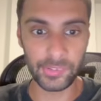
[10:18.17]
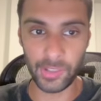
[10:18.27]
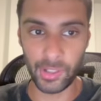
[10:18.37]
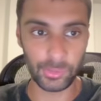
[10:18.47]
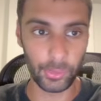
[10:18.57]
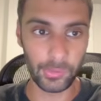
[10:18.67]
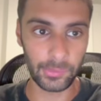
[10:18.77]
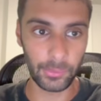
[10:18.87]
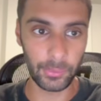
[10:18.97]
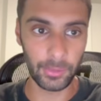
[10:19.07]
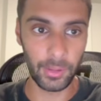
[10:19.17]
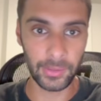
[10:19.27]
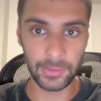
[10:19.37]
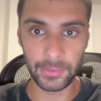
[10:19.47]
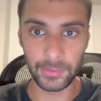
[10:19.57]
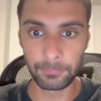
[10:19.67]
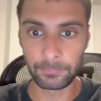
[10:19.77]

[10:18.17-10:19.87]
it's not showing, so you want to log in here,